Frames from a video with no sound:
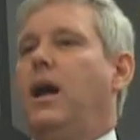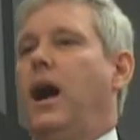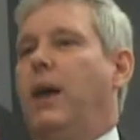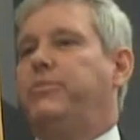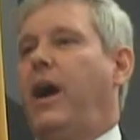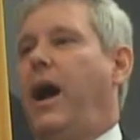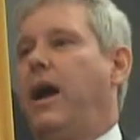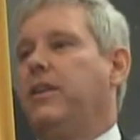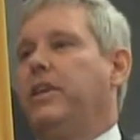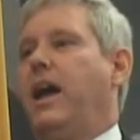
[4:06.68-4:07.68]
I'm
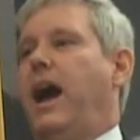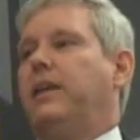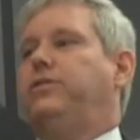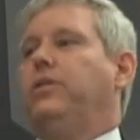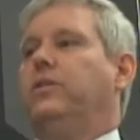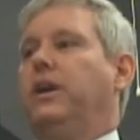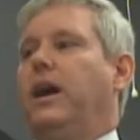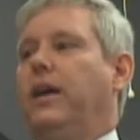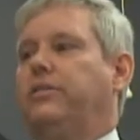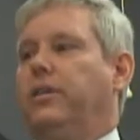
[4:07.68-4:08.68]
tired of the attitude in
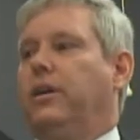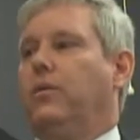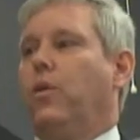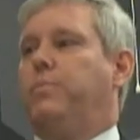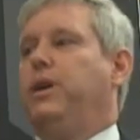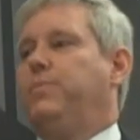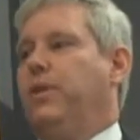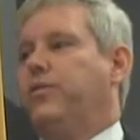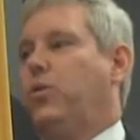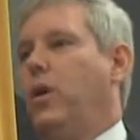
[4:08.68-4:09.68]
Augusta where
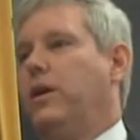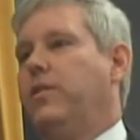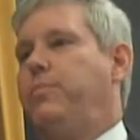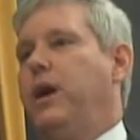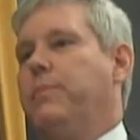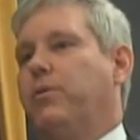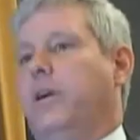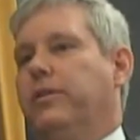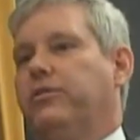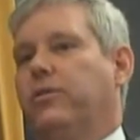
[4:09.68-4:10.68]
people have quit on the paper
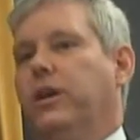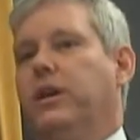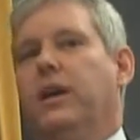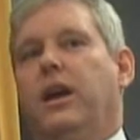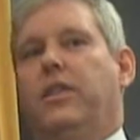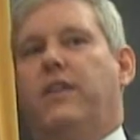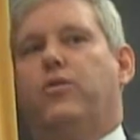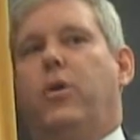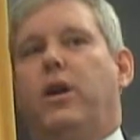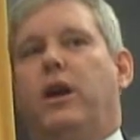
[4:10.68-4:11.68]
industry and
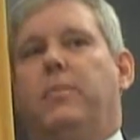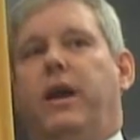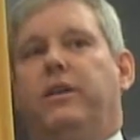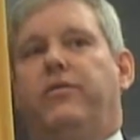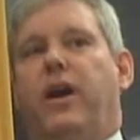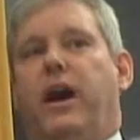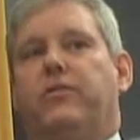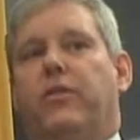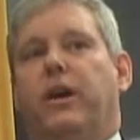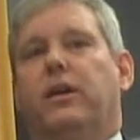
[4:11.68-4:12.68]
they've quit on
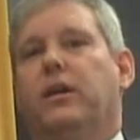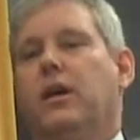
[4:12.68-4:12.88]
manufacturing.